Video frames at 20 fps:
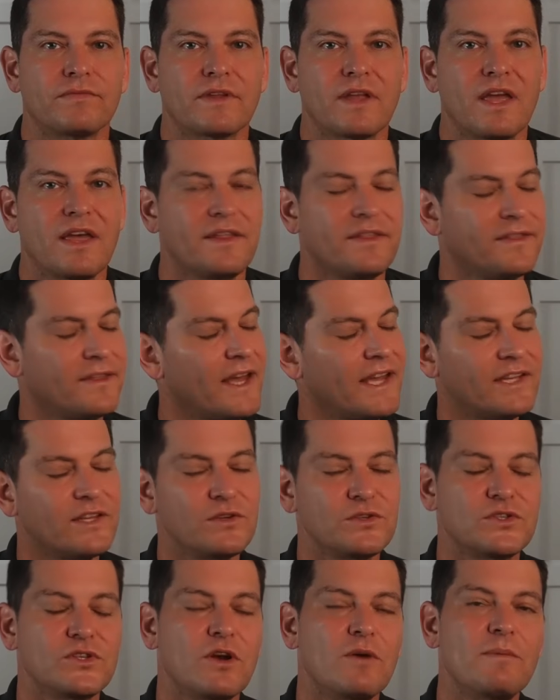Thank you
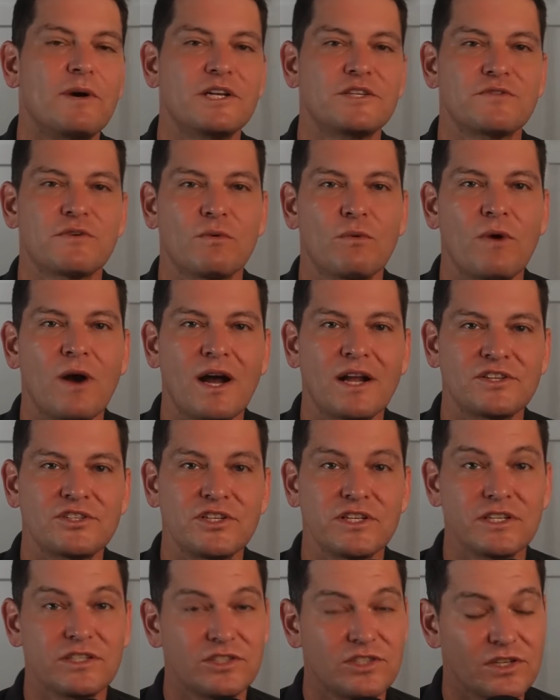so much for
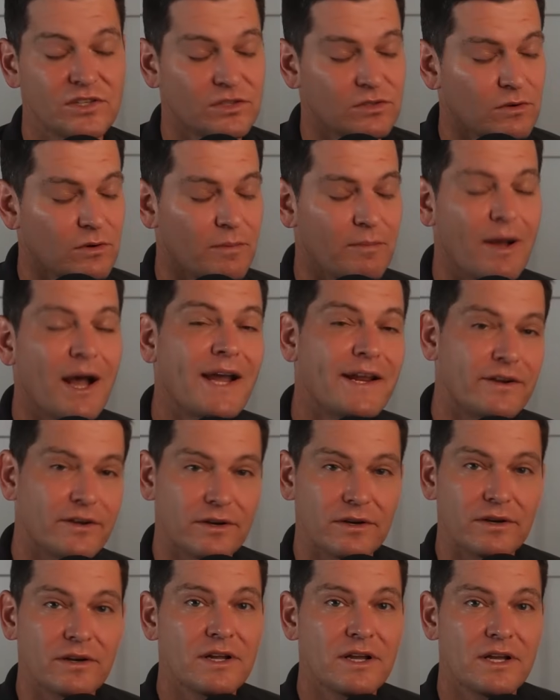watching. Just a
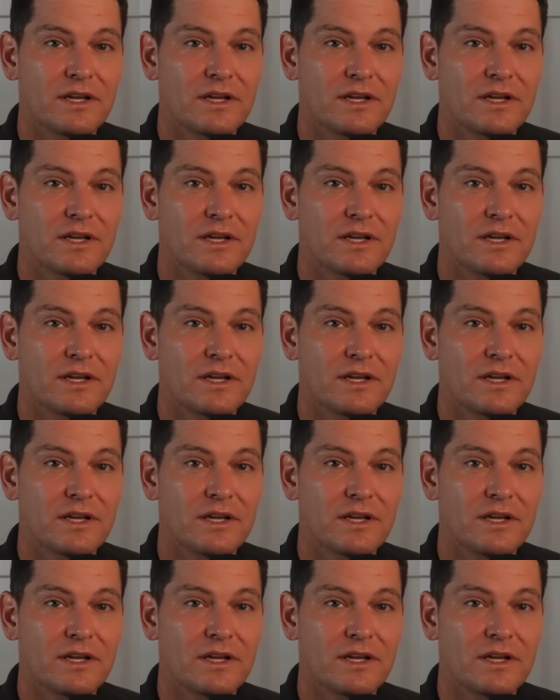reminder